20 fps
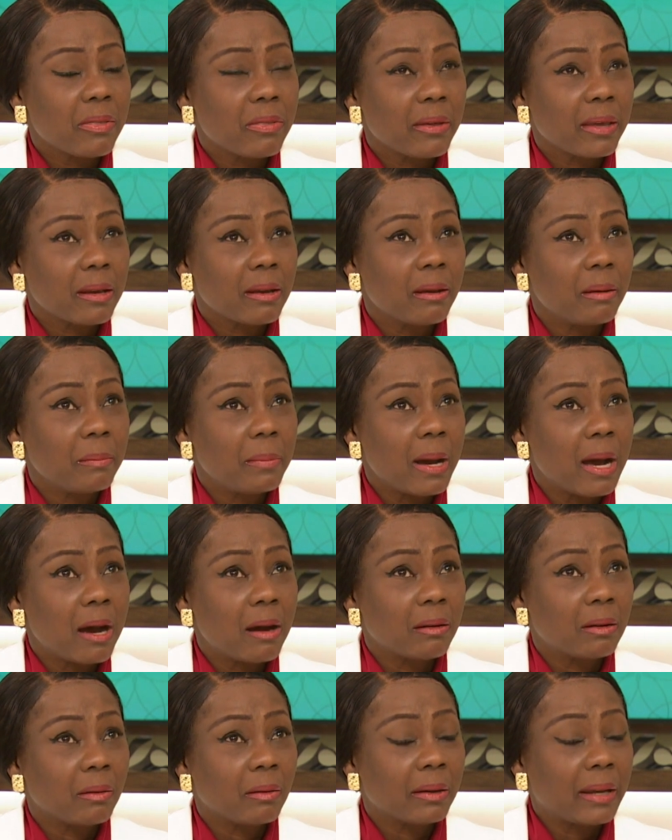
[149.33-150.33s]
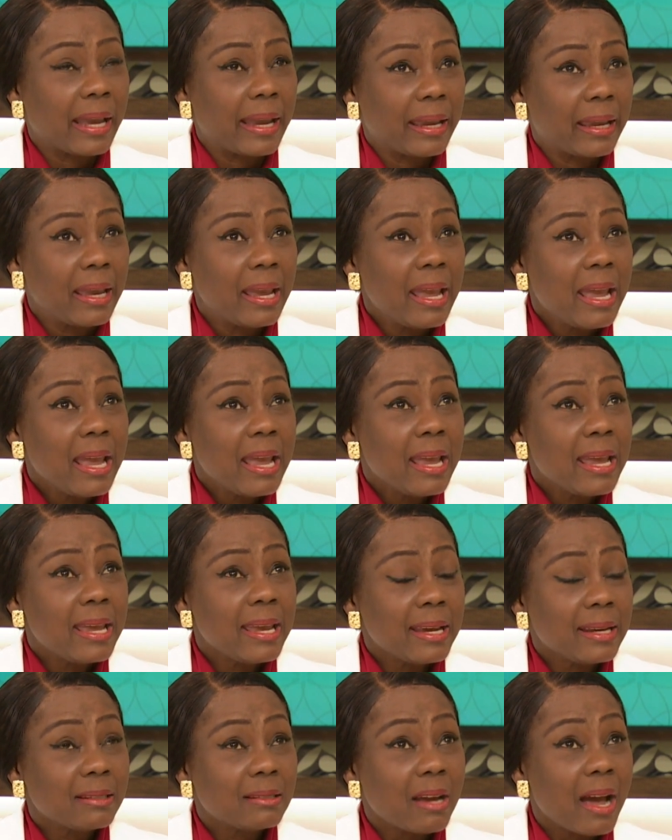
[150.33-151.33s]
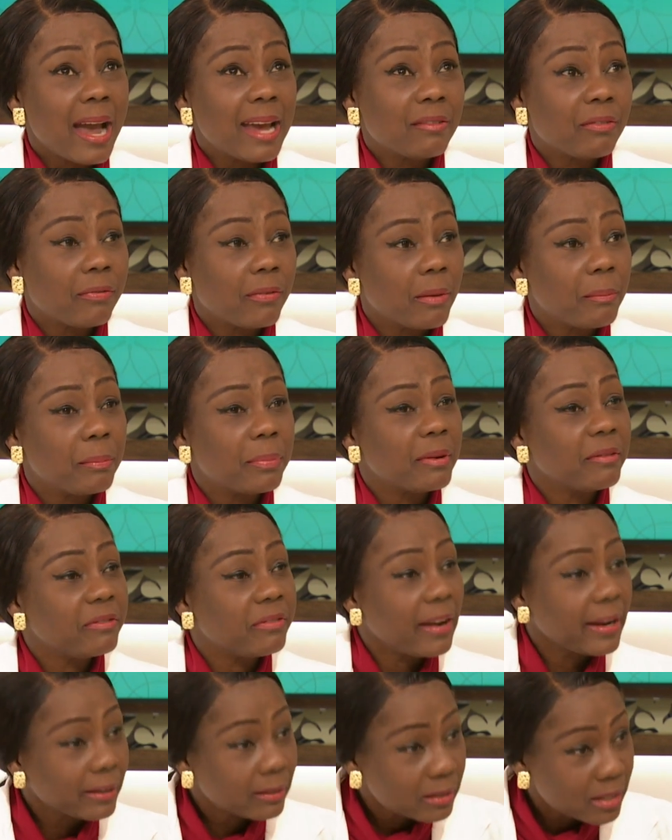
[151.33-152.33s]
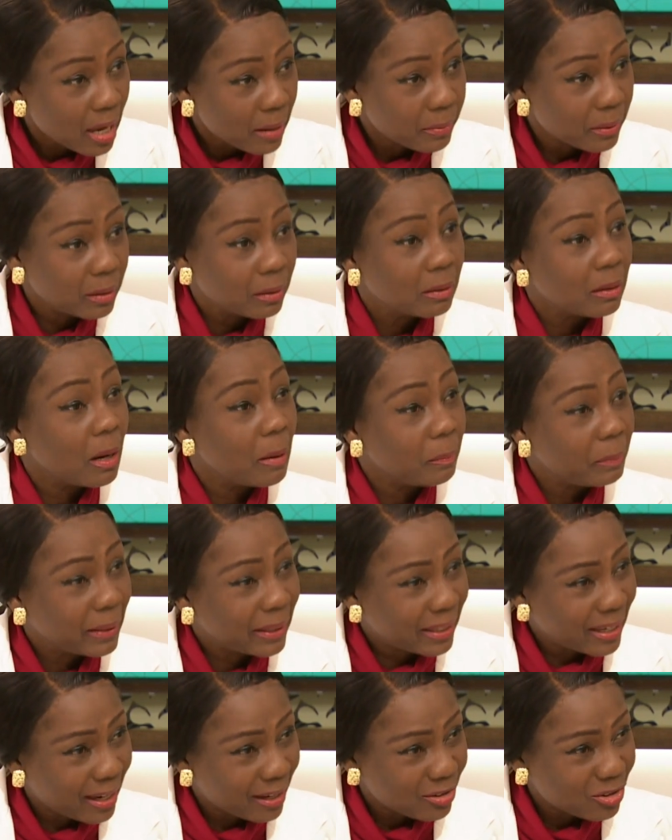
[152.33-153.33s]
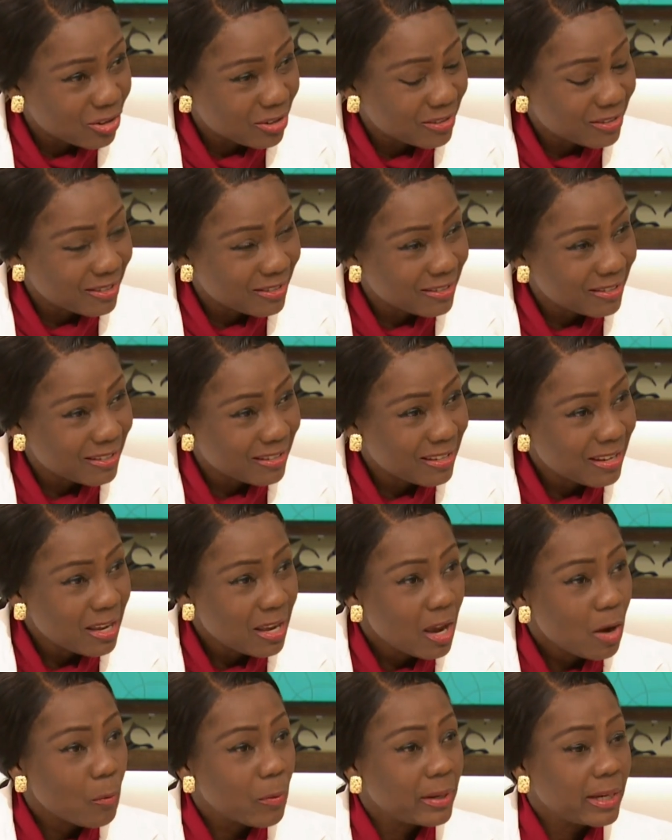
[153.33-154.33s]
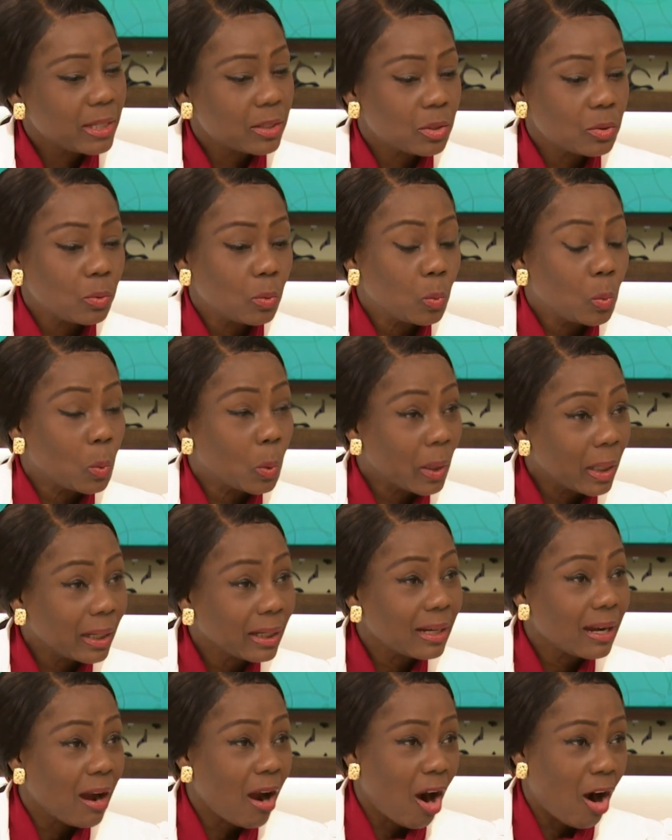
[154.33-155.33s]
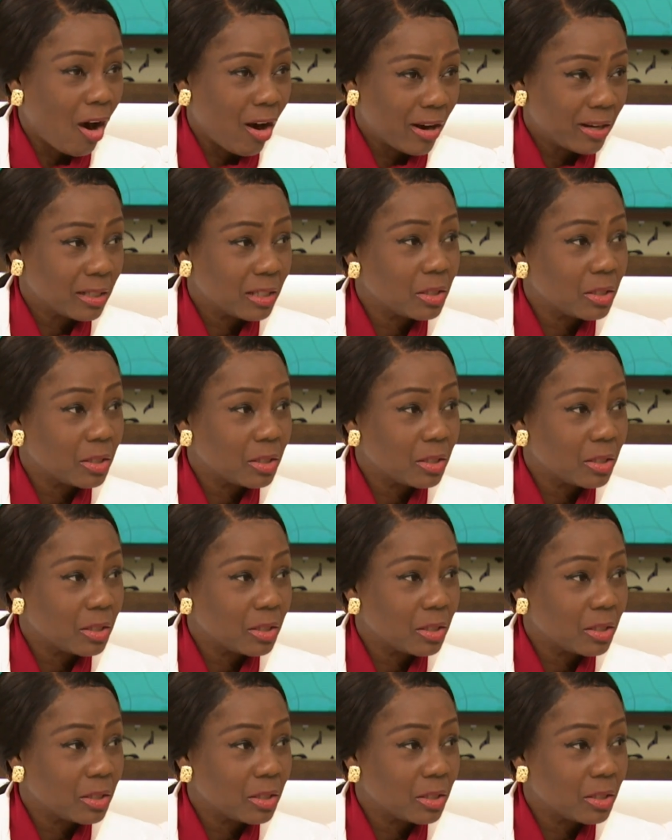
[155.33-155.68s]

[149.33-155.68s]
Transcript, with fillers: think about, okay, he died from preventable complications. Yeah. We need to work hard